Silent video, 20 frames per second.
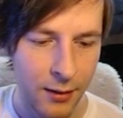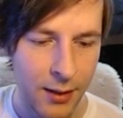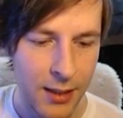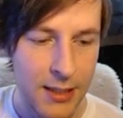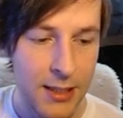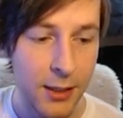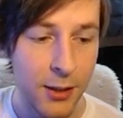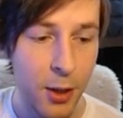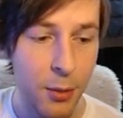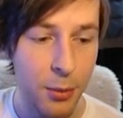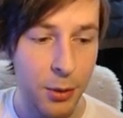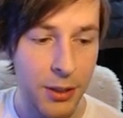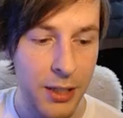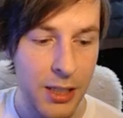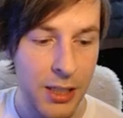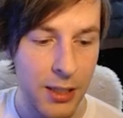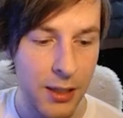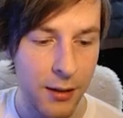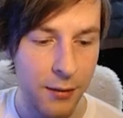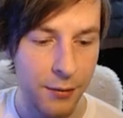It's a global
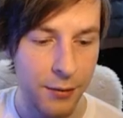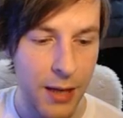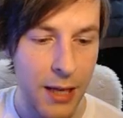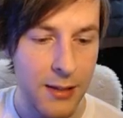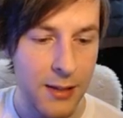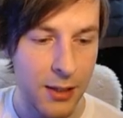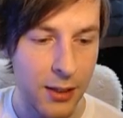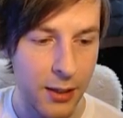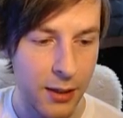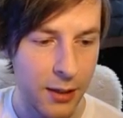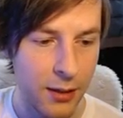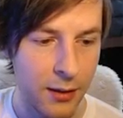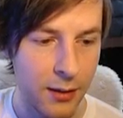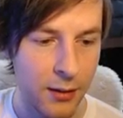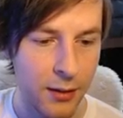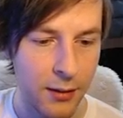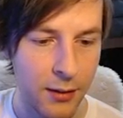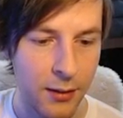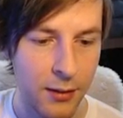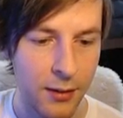initiative. That's good.
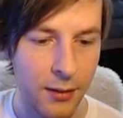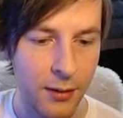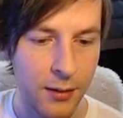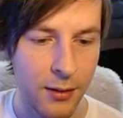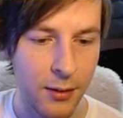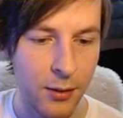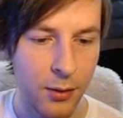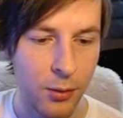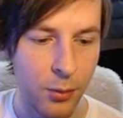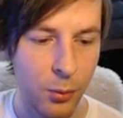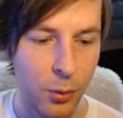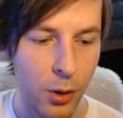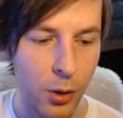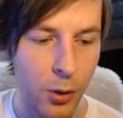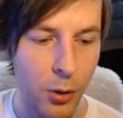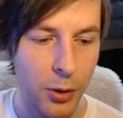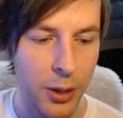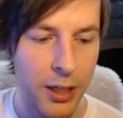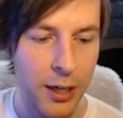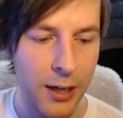We're
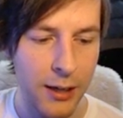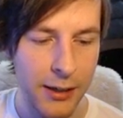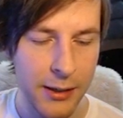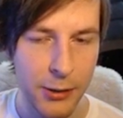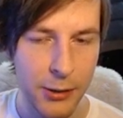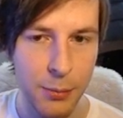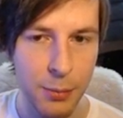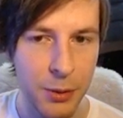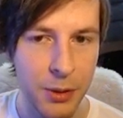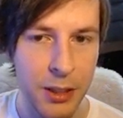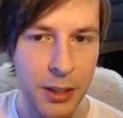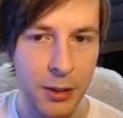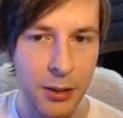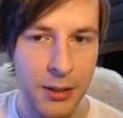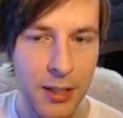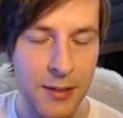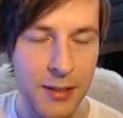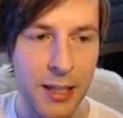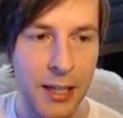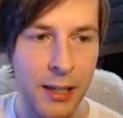all holding on. Triple Neural
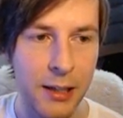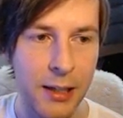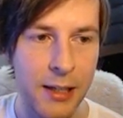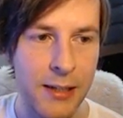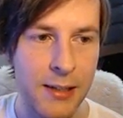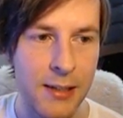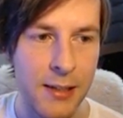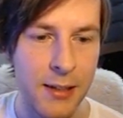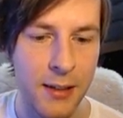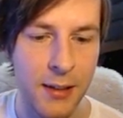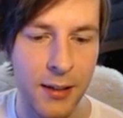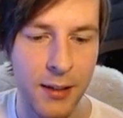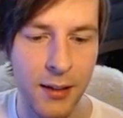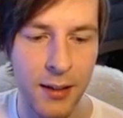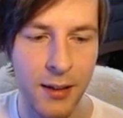doesn't kill us.